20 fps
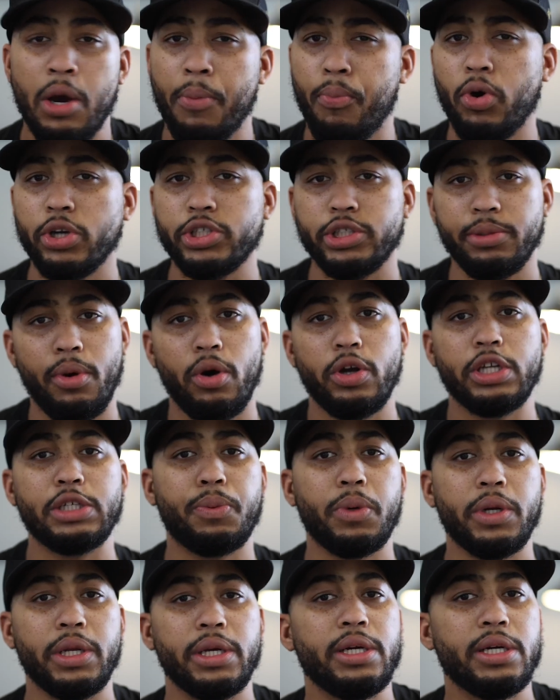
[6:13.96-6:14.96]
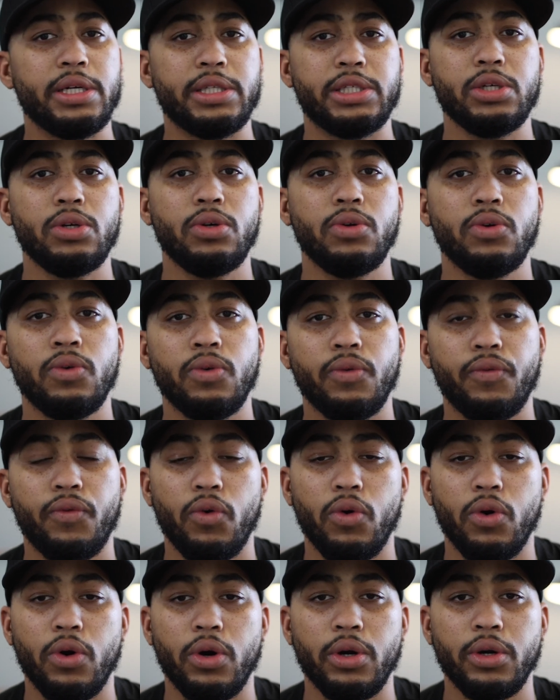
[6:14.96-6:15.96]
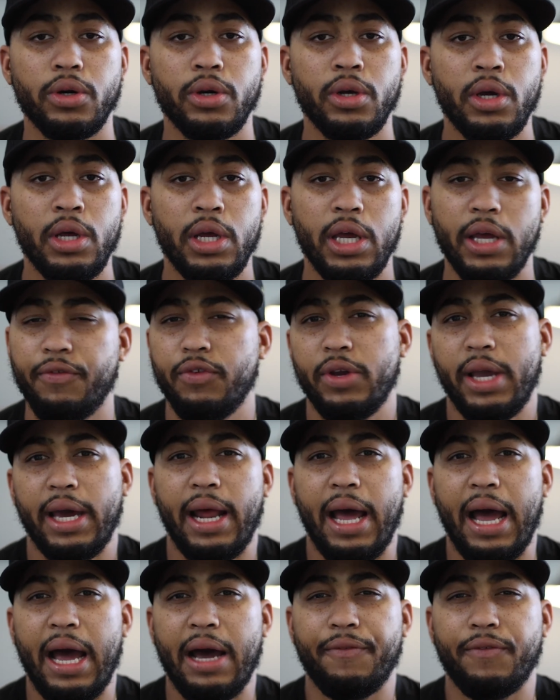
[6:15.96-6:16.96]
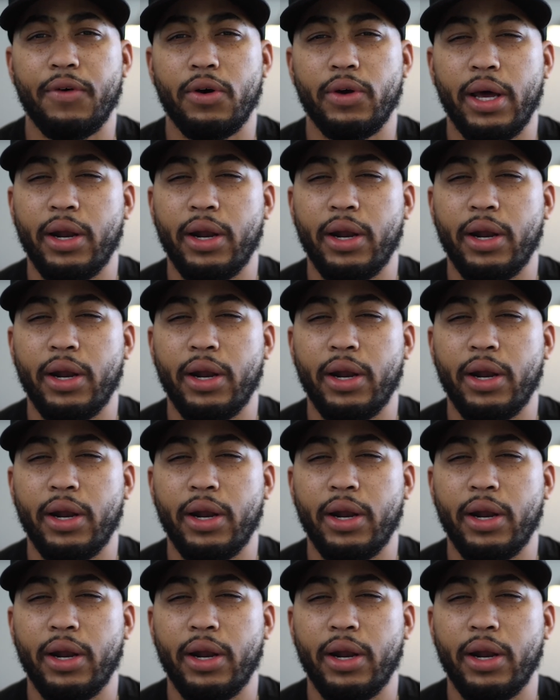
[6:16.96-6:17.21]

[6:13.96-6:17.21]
Portrait mode is pretty good too for if you got an iPhone.